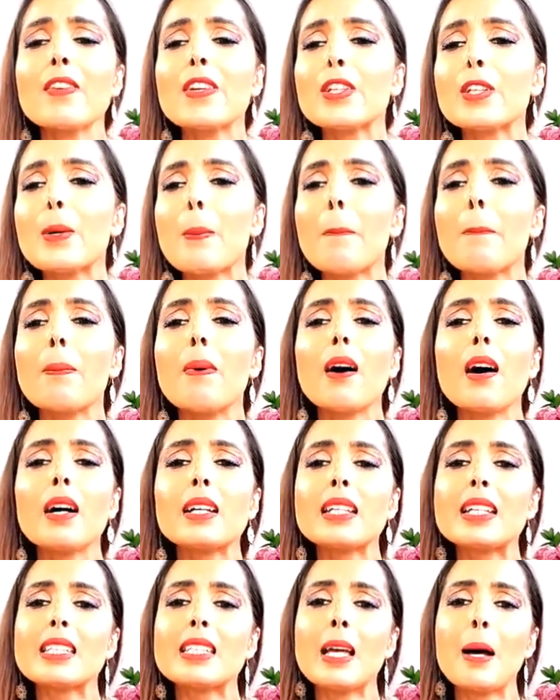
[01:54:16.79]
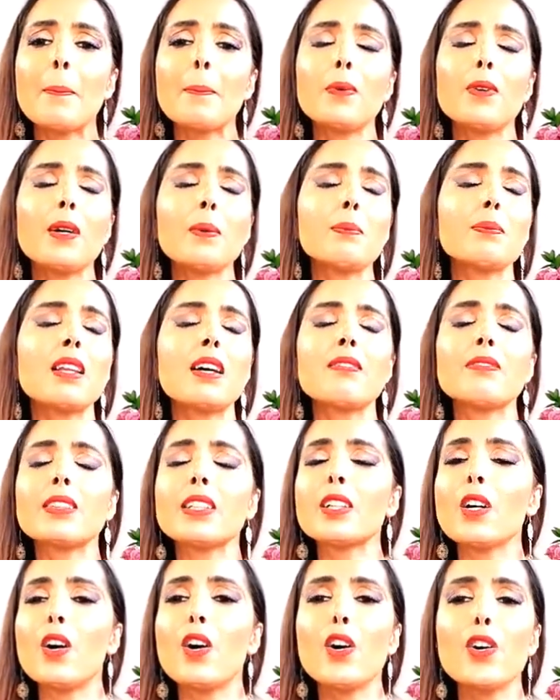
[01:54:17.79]
loving your body, temple up,
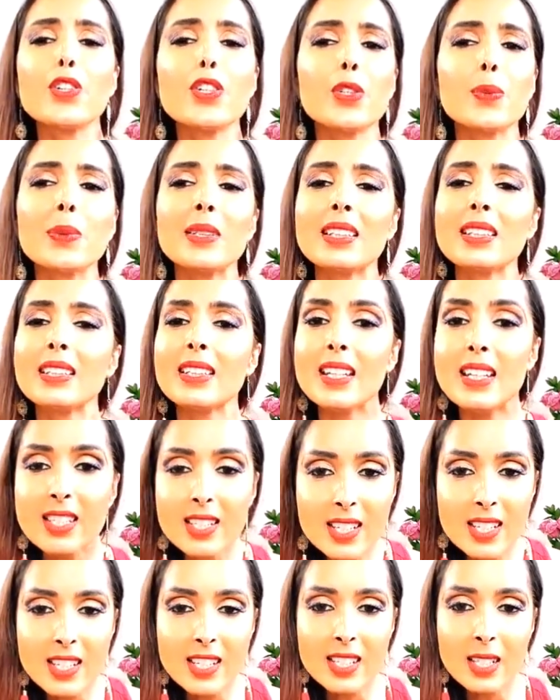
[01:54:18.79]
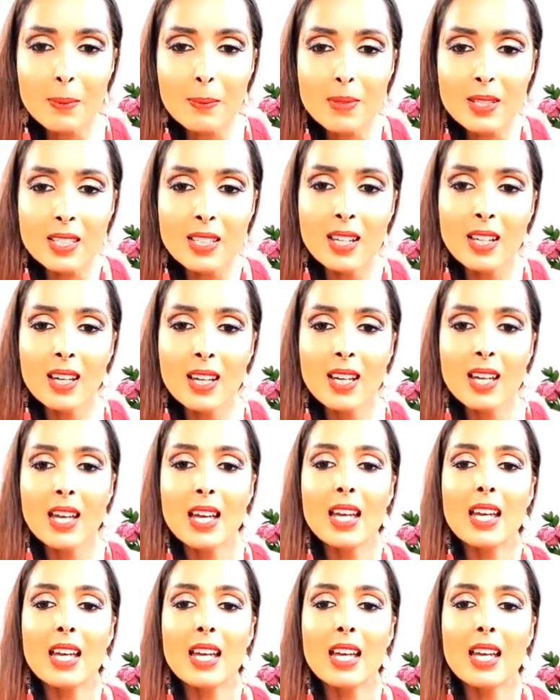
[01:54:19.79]
leveling all your relationships.